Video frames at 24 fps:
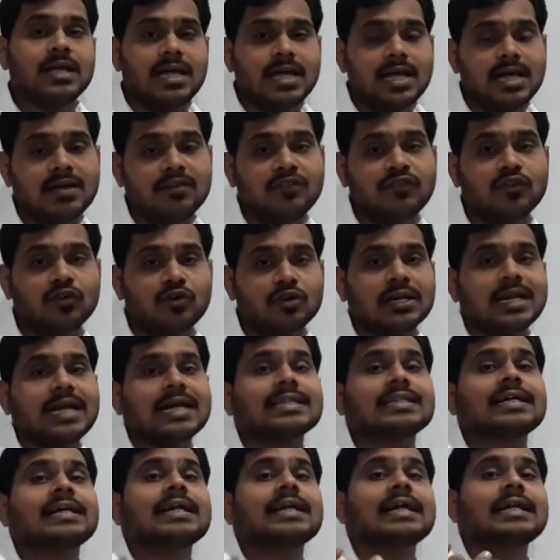A4,
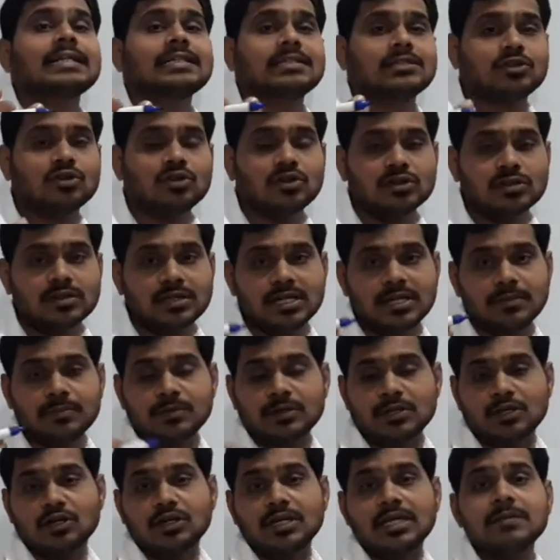like that I'll
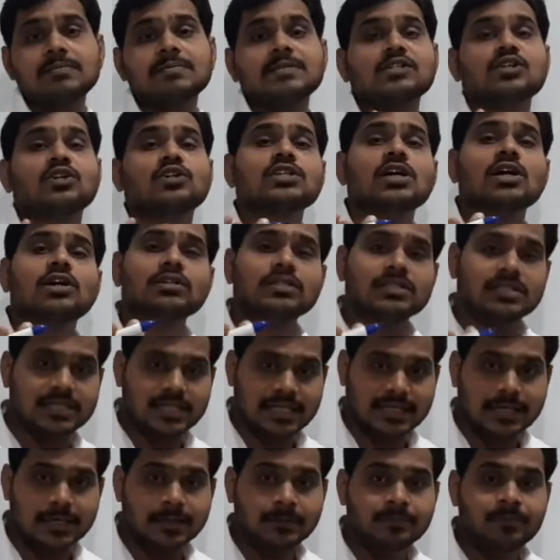goes on
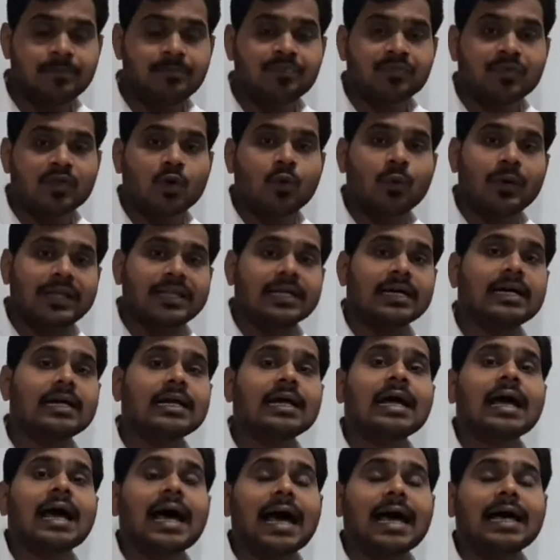check
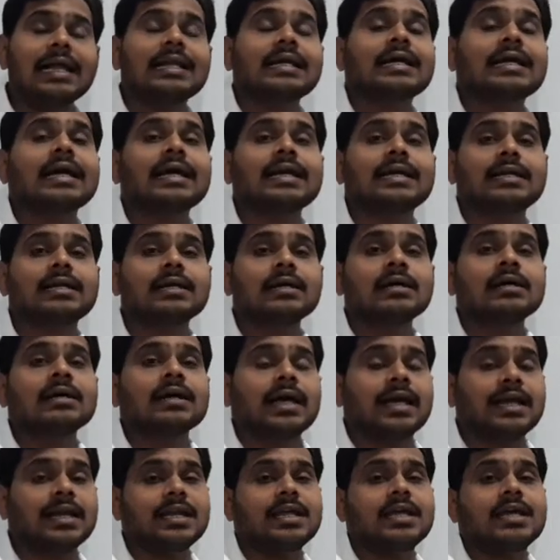whether I'll get
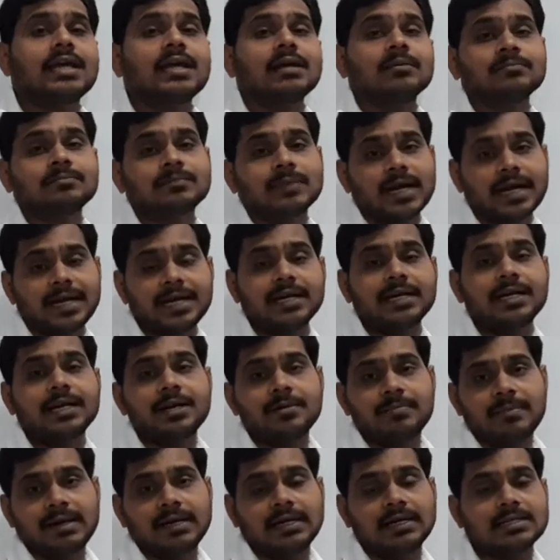any identity
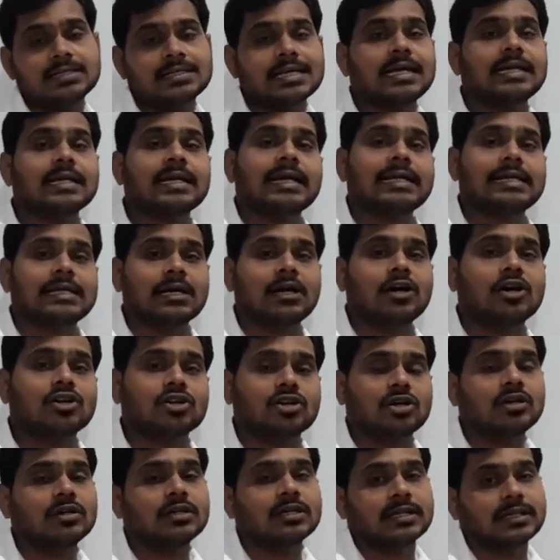matrix I'll get or
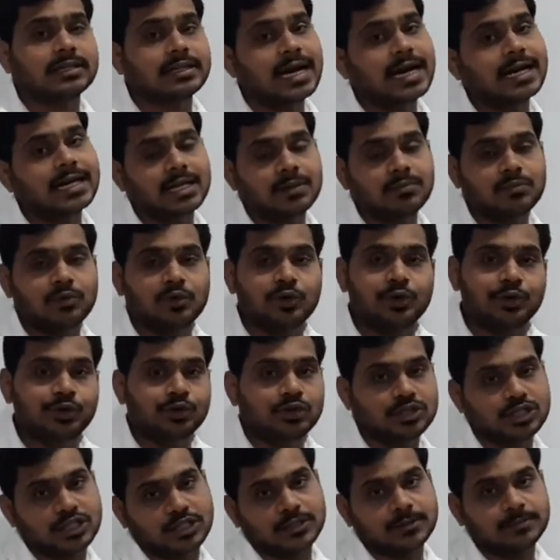not, that I'm going to
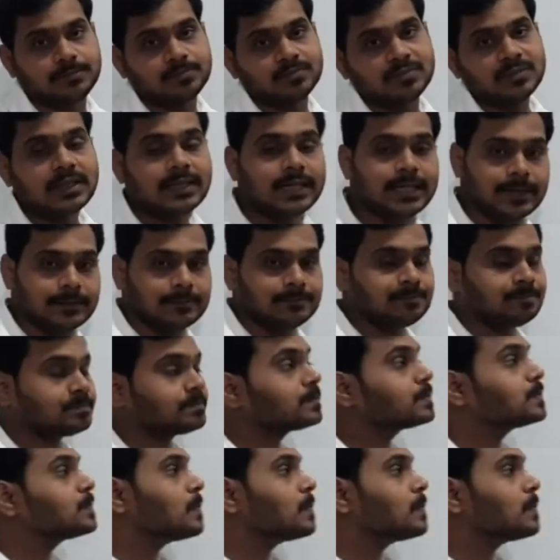check. Clear?